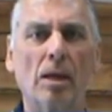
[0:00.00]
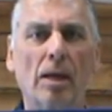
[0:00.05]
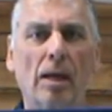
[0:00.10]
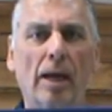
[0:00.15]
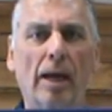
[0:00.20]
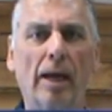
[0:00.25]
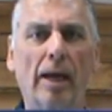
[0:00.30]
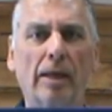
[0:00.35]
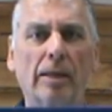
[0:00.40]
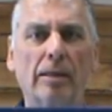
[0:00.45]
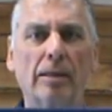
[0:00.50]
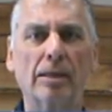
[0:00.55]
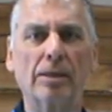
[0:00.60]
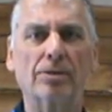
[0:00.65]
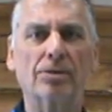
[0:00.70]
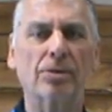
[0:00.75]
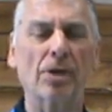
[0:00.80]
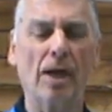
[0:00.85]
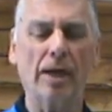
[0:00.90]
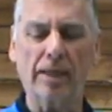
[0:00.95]
And
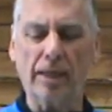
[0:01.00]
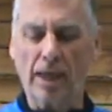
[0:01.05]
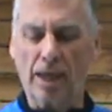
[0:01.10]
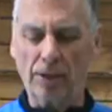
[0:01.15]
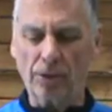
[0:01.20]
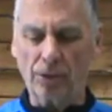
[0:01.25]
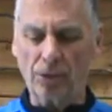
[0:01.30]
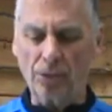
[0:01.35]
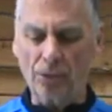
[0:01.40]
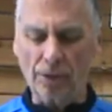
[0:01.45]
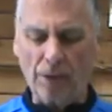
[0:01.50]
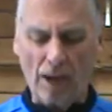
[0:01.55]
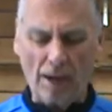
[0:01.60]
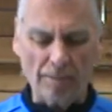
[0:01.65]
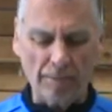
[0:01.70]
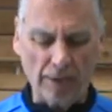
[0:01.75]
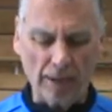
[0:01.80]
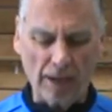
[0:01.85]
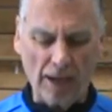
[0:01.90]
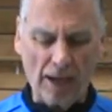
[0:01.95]
it's a new
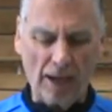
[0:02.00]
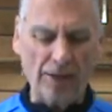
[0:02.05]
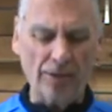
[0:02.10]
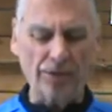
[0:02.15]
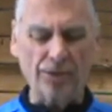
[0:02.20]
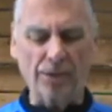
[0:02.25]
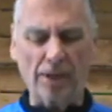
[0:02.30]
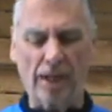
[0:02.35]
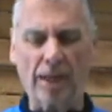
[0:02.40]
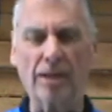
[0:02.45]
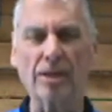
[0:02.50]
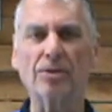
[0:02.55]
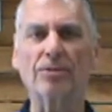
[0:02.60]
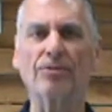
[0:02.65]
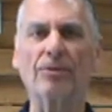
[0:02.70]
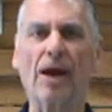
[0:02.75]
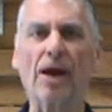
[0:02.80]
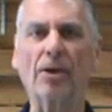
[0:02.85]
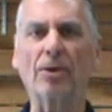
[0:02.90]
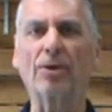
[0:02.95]
company. I understand it's
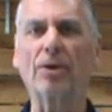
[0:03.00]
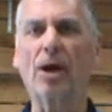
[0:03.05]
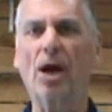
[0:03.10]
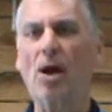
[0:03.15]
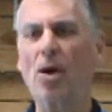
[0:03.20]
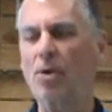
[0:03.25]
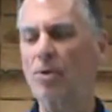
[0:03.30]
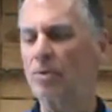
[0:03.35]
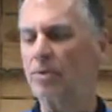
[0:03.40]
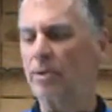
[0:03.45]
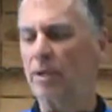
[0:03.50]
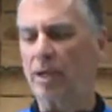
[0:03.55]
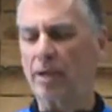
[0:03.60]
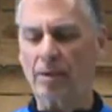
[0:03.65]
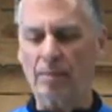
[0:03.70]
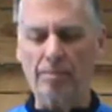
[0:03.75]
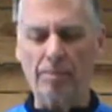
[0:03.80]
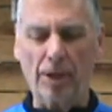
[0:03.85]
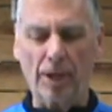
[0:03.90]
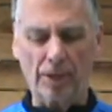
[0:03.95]
veteran owned and
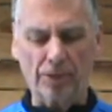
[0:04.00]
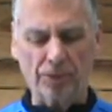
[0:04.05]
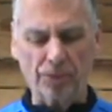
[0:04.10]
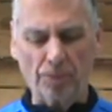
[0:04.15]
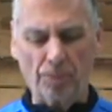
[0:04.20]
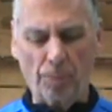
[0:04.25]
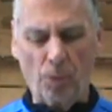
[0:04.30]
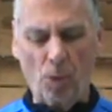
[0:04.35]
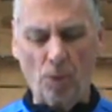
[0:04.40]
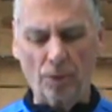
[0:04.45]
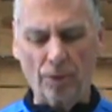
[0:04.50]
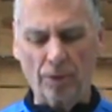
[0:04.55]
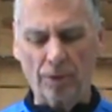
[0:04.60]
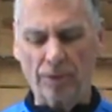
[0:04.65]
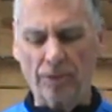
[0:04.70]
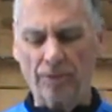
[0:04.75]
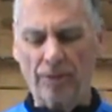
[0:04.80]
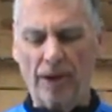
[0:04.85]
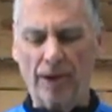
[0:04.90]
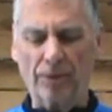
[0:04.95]
a big supporter of
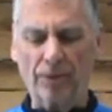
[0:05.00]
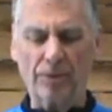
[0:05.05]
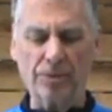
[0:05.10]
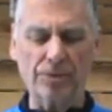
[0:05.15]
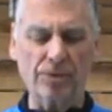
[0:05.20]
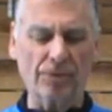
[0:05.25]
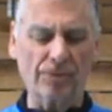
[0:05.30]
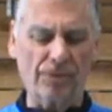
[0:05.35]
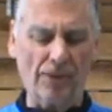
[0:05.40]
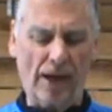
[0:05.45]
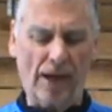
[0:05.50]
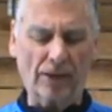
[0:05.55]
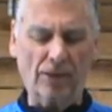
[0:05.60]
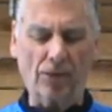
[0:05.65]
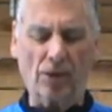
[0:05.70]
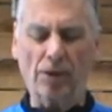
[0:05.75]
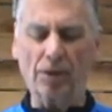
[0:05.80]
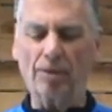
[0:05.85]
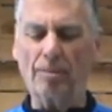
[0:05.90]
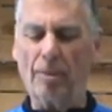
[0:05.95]
the veterans. In
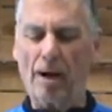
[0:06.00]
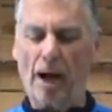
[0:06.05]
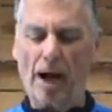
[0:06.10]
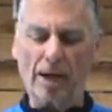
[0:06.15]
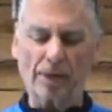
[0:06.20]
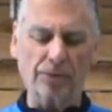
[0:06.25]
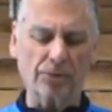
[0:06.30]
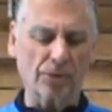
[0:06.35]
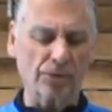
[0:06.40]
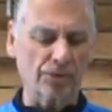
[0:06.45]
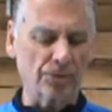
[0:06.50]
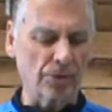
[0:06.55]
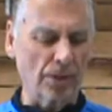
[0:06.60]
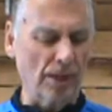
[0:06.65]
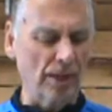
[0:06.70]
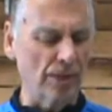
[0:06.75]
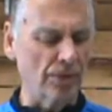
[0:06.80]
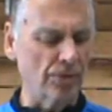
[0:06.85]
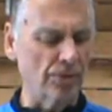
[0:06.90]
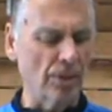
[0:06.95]
fact, on the box it
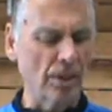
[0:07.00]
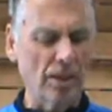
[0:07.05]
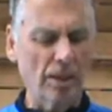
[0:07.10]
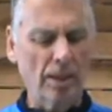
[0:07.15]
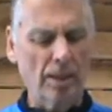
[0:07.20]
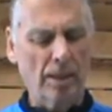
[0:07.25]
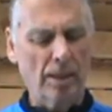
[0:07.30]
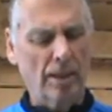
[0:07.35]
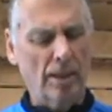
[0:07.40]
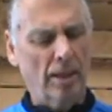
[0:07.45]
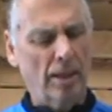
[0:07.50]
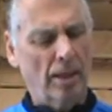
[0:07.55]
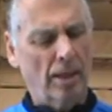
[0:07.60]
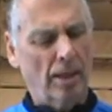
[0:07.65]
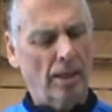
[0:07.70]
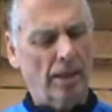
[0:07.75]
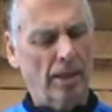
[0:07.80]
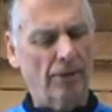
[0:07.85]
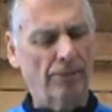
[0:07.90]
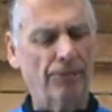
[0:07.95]
says,
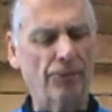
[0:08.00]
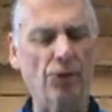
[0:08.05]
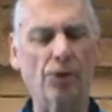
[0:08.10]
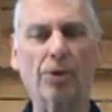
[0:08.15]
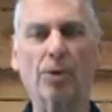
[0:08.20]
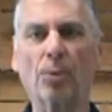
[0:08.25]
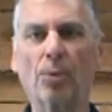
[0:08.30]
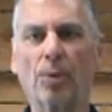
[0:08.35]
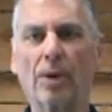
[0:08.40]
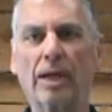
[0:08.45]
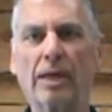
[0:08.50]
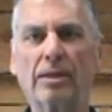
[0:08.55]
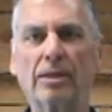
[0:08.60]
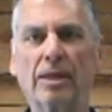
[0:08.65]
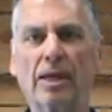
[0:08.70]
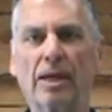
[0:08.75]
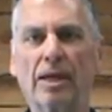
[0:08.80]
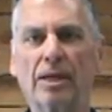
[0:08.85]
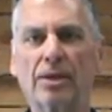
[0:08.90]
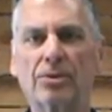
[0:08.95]
if you can read
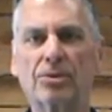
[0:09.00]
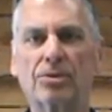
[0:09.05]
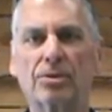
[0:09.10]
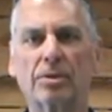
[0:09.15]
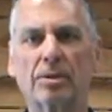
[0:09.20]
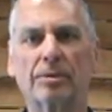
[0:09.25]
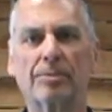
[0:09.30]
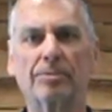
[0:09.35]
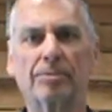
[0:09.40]
this,